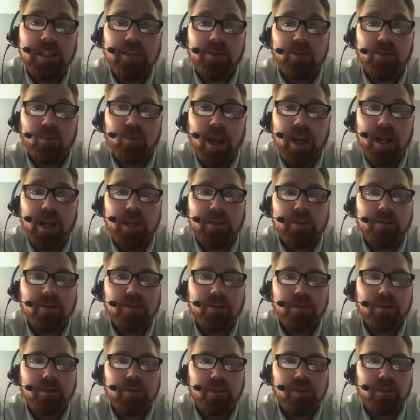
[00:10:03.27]
these
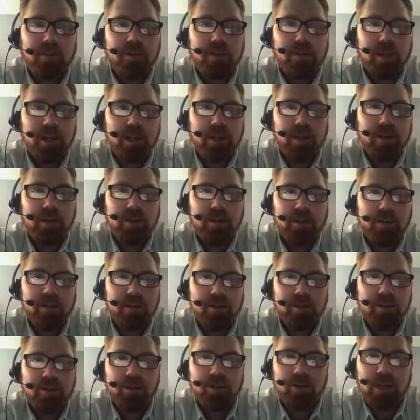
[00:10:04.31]
ways, then
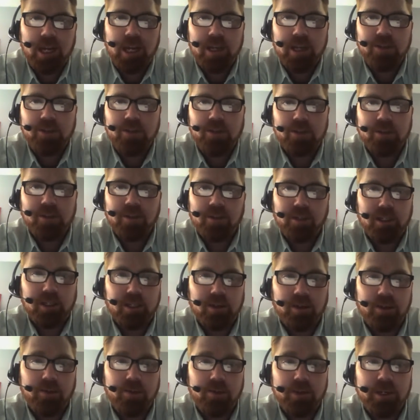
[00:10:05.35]
you can't just look
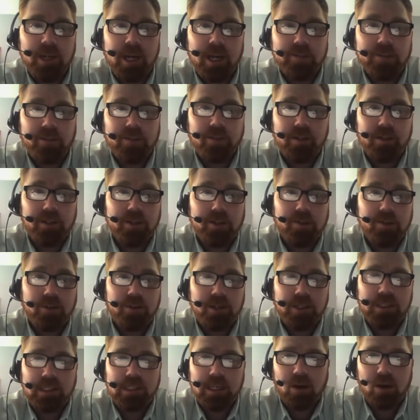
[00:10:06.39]
at the three guys underneath the
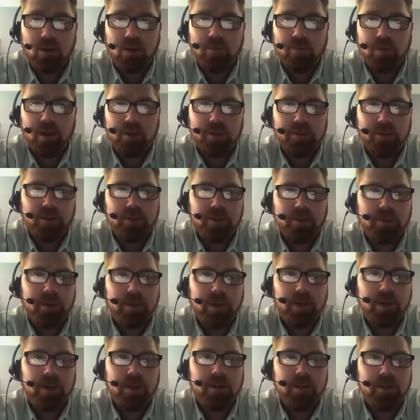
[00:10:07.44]
tree and say, "Oh, Father, Son,
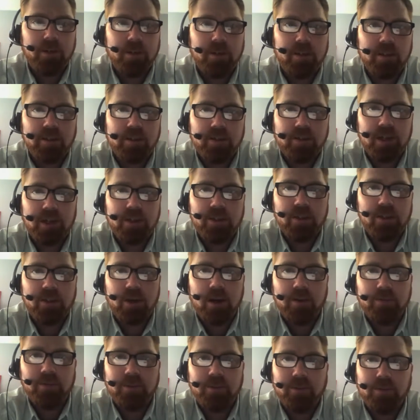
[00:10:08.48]
Spirit." Instead, you
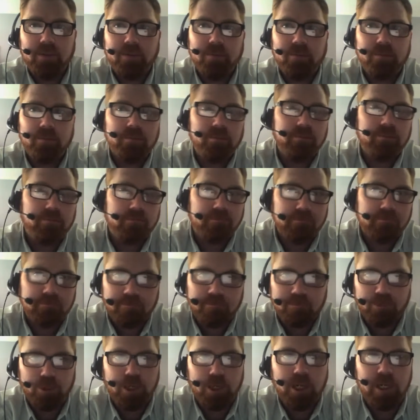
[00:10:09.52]
have to
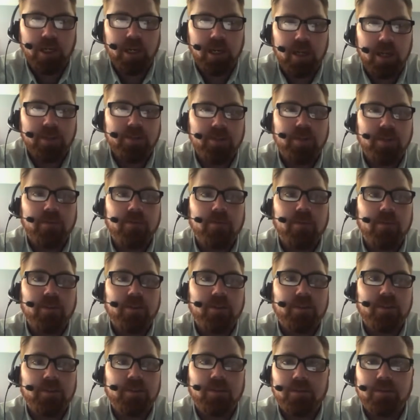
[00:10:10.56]
read as if
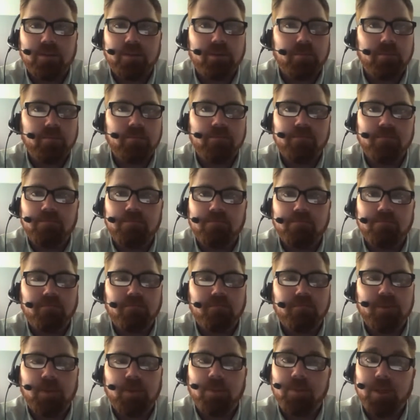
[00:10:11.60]
this is
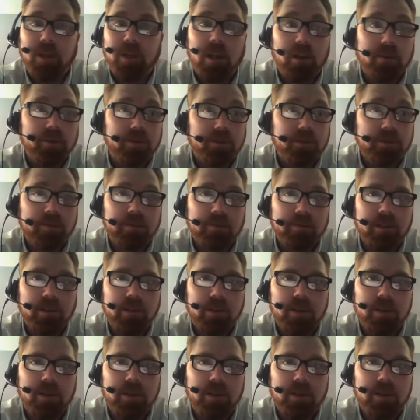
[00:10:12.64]
something else.